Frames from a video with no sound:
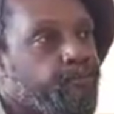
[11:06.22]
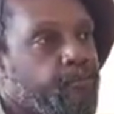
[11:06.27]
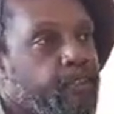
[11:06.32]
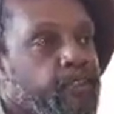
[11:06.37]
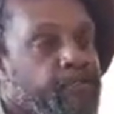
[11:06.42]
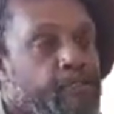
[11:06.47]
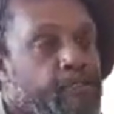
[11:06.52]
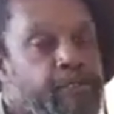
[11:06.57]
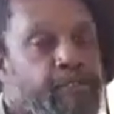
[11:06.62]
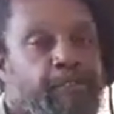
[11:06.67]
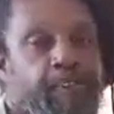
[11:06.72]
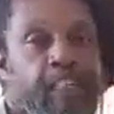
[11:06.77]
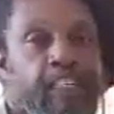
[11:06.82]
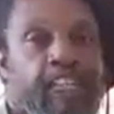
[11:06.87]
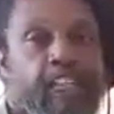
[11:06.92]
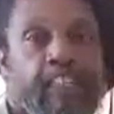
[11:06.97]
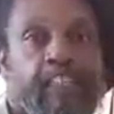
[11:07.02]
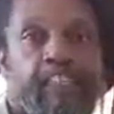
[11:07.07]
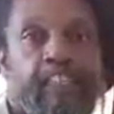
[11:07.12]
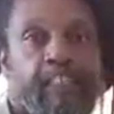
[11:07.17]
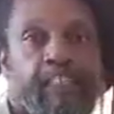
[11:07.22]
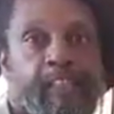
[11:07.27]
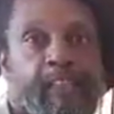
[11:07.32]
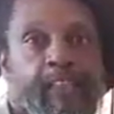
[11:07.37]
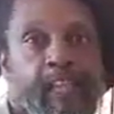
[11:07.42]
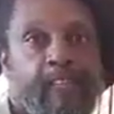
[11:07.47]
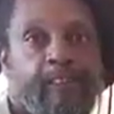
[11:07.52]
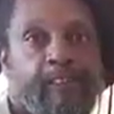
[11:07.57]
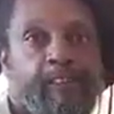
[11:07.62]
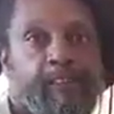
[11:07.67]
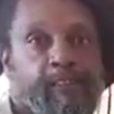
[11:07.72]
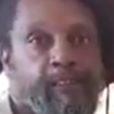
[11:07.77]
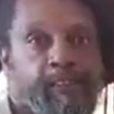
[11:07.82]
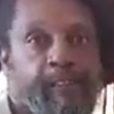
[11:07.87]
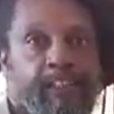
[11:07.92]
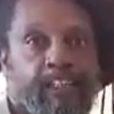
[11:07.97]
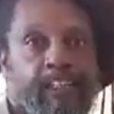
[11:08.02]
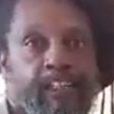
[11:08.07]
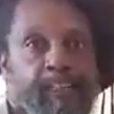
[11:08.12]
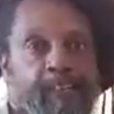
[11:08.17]
Even Trilena next door,
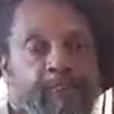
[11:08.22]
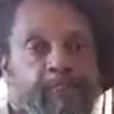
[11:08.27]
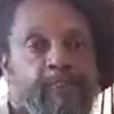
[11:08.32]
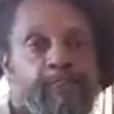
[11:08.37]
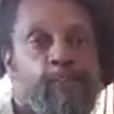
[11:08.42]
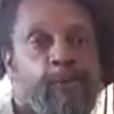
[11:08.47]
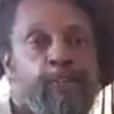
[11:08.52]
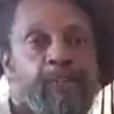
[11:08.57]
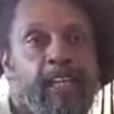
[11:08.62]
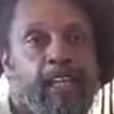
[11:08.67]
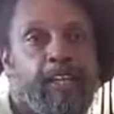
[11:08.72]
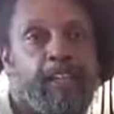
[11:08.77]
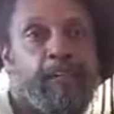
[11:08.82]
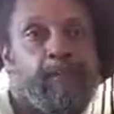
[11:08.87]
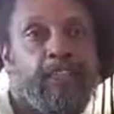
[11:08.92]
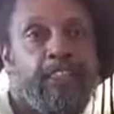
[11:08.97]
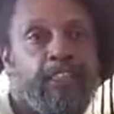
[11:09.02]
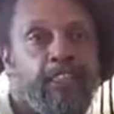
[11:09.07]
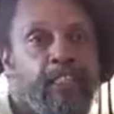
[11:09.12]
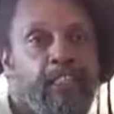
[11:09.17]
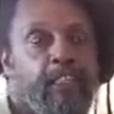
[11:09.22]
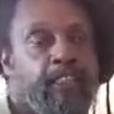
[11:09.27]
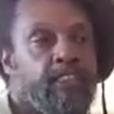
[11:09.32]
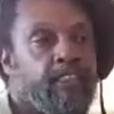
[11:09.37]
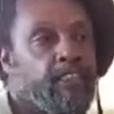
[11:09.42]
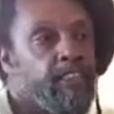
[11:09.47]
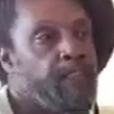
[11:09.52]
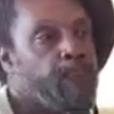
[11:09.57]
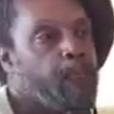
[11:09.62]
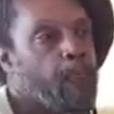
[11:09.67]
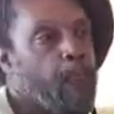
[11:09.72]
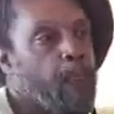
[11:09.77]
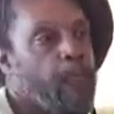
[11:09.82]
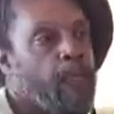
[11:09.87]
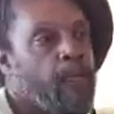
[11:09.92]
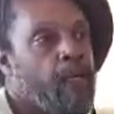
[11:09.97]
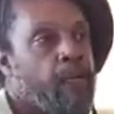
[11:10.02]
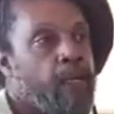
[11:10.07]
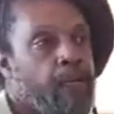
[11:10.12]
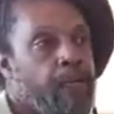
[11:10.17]
you know, hope that you will see this, you know.
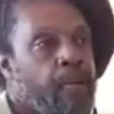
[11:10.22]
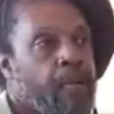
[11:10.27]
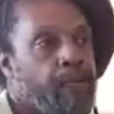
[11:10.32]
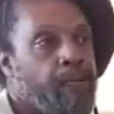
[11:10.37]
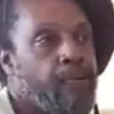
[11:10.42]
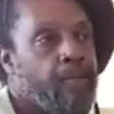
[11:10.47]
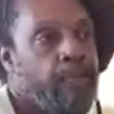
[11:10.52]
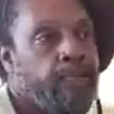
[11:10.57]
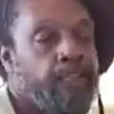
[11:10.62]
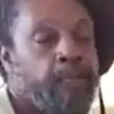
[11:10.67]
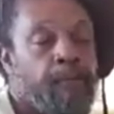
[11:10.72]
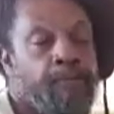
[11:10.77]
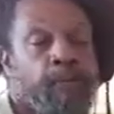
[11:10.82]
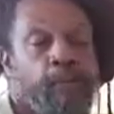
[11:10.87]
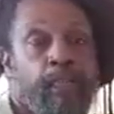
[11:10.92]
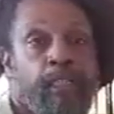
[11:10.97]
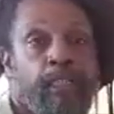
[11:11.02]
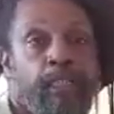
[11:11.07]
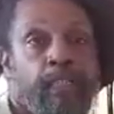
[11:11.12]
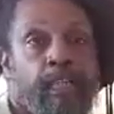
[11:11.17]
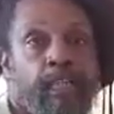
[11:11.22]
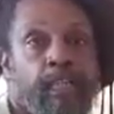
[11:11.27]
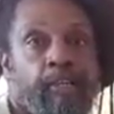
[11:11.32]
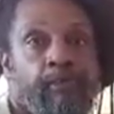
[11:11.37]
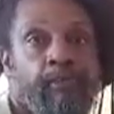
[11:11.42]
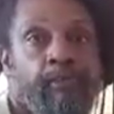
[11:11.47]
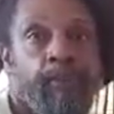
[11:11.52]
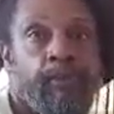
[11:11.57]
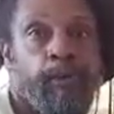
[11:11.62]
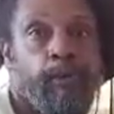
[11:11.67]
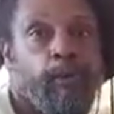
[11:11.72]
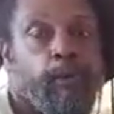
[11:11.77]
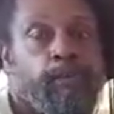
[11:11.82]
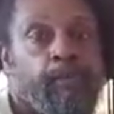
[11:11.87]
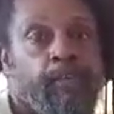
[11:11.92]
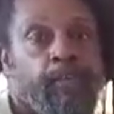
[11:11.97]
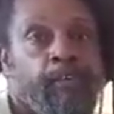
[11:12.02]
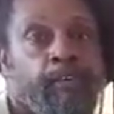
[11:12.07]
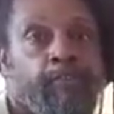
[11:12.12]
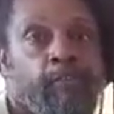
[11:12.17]
At some point in time you will
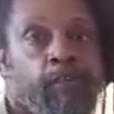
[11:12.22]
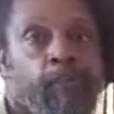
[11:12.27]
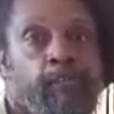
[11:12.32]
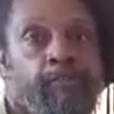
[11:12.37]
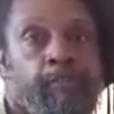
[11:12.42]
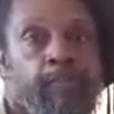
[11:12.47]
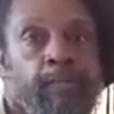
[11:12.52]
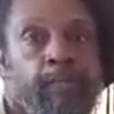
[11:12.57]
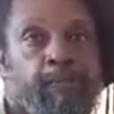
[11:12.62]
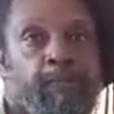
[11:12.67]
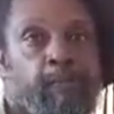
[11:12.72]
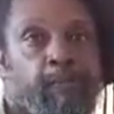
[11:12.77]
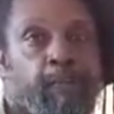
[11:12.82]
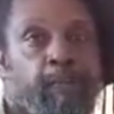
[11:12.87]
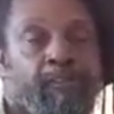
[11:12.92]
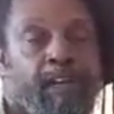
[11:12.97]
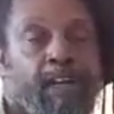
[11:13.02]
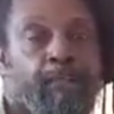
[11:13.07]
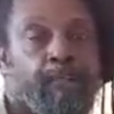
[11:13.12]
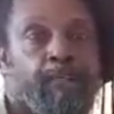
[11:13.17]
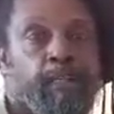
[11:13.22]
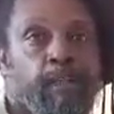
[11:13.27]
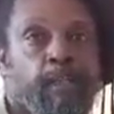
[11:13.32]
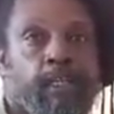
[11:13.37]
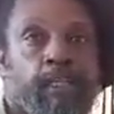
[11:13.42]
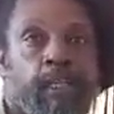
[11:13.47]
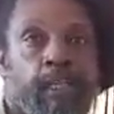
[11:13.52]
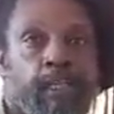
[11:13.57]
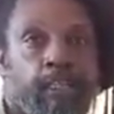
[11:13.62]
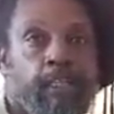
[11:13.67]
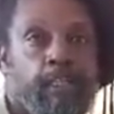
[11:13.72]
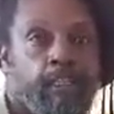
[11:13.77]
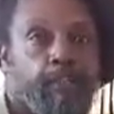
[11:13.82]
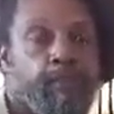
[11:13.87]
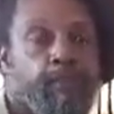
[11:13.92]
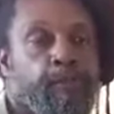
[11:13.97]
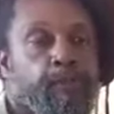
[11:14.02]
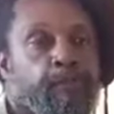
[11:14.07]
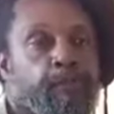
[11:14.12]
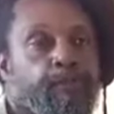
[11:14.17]
be involved in the program.
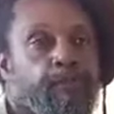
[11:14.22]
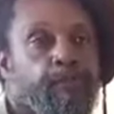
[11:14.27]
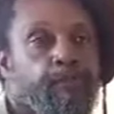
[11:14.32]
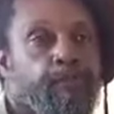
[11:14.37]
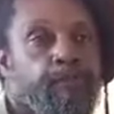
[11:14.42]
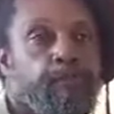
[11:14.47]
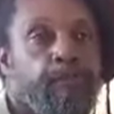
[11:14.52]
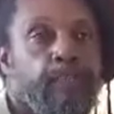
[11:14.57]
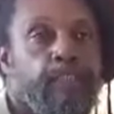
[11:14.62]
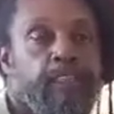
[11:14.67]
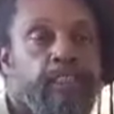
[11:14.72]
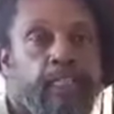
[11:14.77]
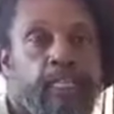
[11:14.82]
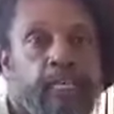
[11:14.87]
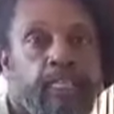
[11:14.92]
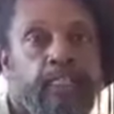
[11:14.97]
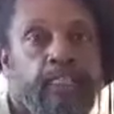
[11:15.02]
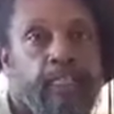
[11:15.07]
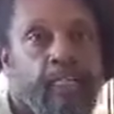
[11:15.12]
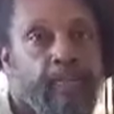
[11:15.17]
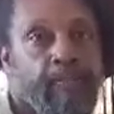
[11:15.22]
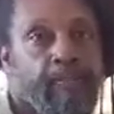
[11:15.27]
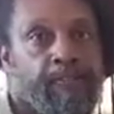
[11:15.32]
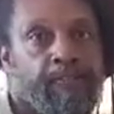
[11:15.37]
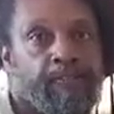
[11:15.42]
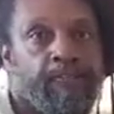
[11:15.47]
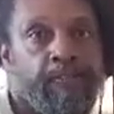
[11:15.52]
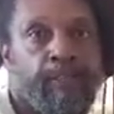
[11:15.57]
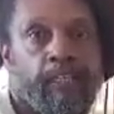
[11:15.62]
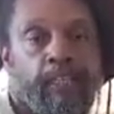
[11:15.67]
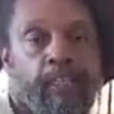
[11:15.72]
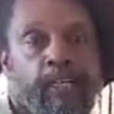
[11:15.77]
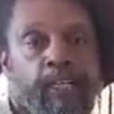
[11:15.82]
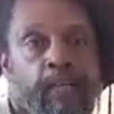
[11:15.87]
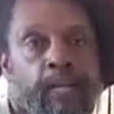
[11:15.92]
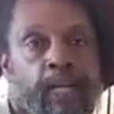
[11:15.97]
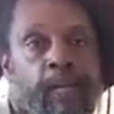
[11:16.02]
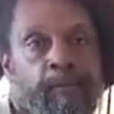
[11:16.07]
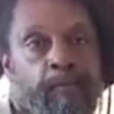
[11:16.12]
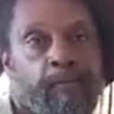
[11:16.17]
So stay safe,
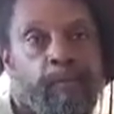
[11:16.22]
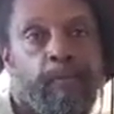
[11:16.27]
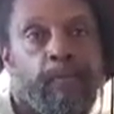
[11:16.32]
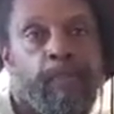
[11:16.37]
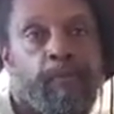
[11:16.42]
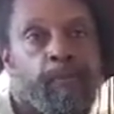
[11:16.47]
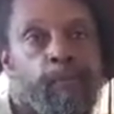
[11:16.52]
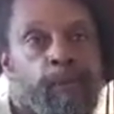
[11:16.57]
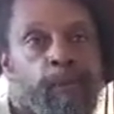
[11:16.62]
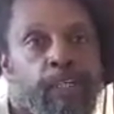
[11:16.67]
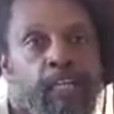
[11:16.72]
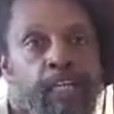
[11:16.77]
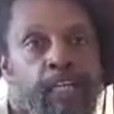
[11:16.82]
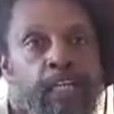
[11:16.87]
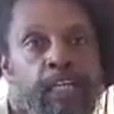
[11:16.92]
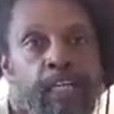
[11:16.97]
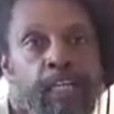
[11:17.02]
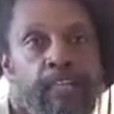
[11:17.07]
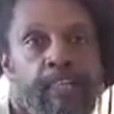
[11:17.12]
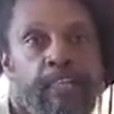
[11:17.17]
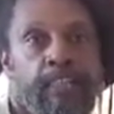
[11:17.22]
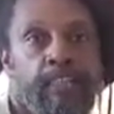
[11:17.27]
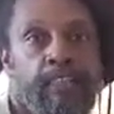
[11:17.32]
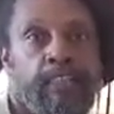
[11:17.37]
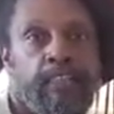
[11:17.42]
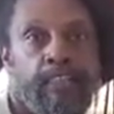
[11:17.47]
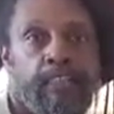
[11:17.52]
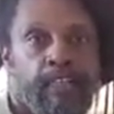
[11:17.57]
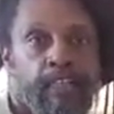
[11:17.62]
and we will communicate like this.